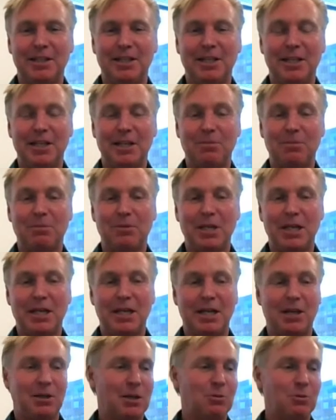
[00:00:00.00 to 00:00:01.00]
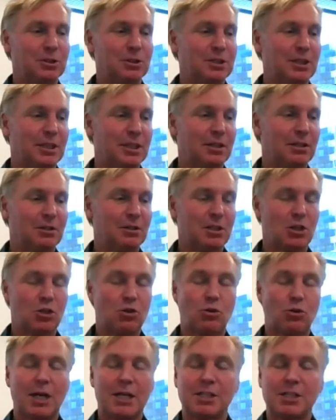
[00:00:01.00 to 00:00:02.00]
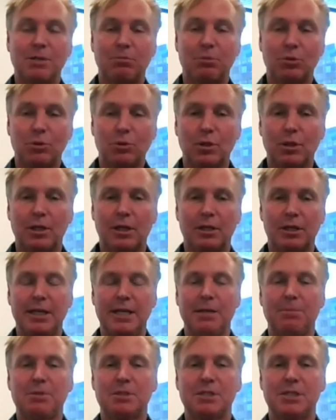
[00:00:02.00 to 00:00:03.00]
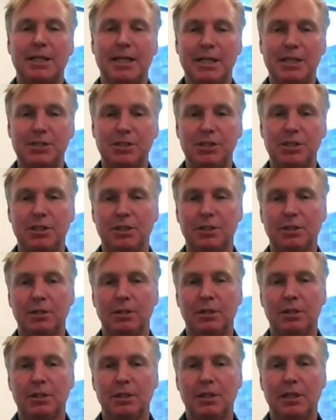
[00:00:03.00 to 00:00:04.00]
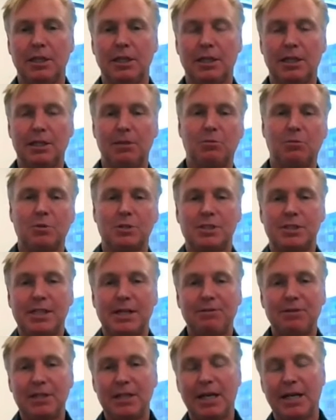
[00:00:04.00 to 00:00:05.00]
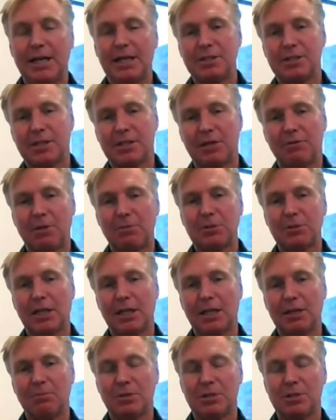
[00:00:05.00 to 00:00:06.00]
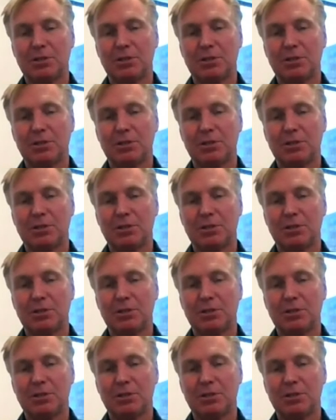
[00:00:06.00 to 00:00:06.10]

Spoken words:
And I will tell you, across the board, our campus last year was 7 nines of uptime.